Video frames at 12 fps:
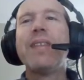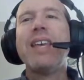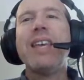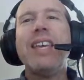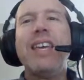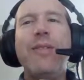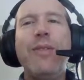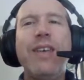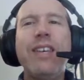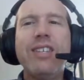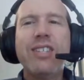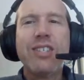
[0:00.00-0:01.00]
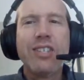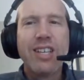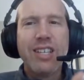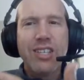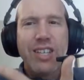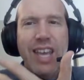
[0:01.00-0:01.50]
In this
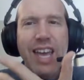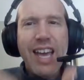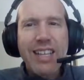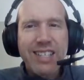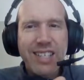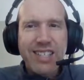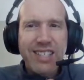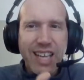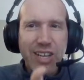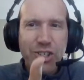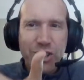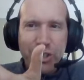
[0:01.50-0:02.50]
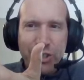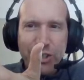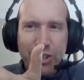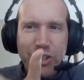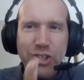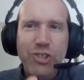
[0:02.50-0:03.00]
existential
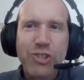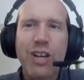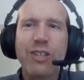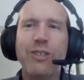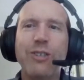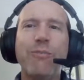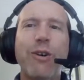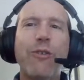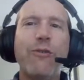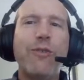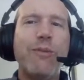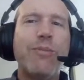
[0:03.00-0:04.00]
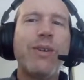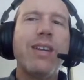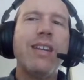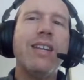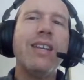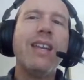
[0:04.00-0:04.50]
struggle, both for
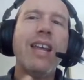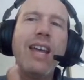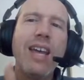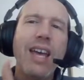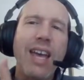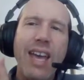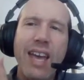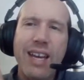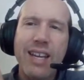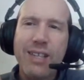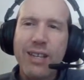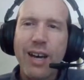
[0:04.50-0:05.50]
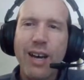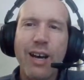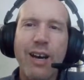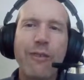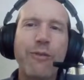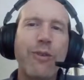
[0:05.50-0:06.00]
Britain and
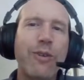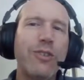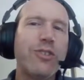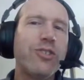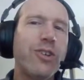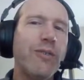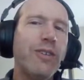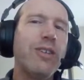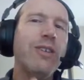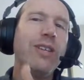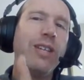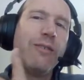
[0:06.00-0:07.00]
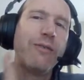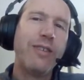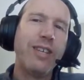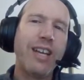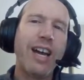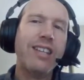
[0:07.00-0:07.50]
for the Soviet Union and for the
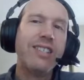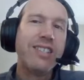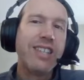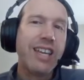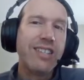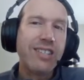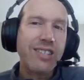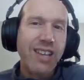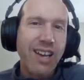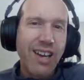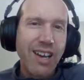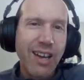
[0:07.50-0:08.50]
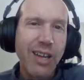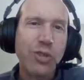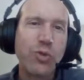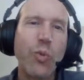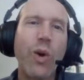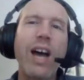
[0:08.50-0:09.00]
United States
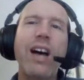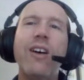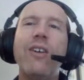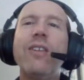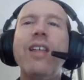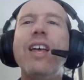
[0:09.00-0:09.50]
as well,